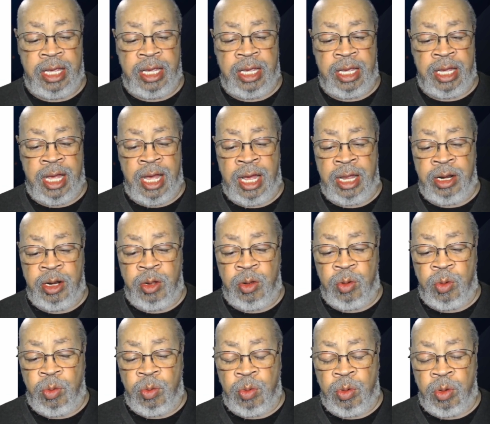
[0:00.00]
I know
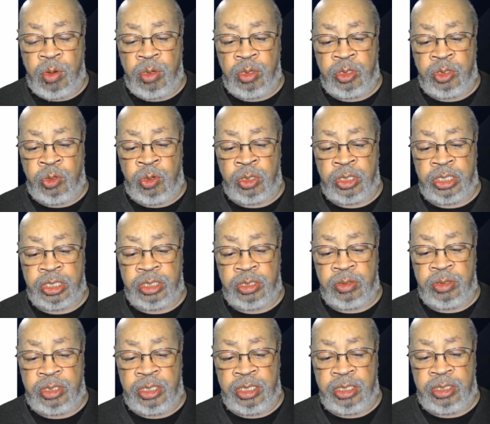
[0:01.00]
George is going
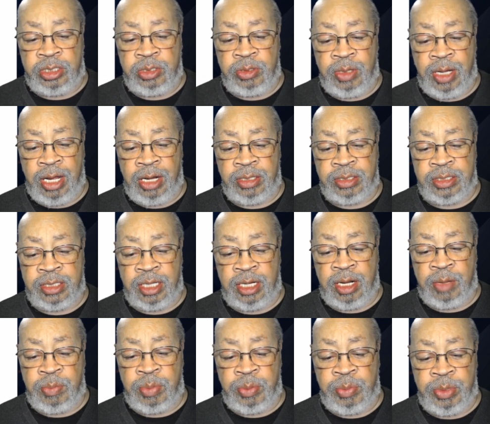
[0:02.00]
to teach you how to set up
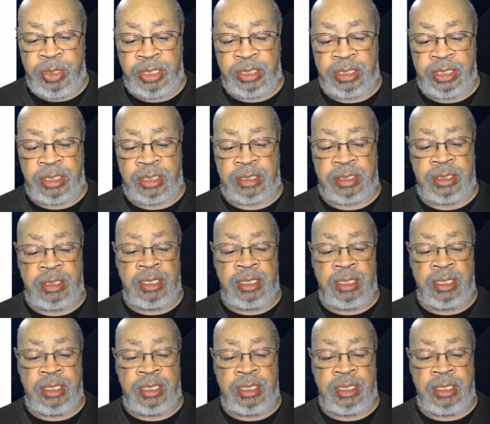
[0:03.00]
a business,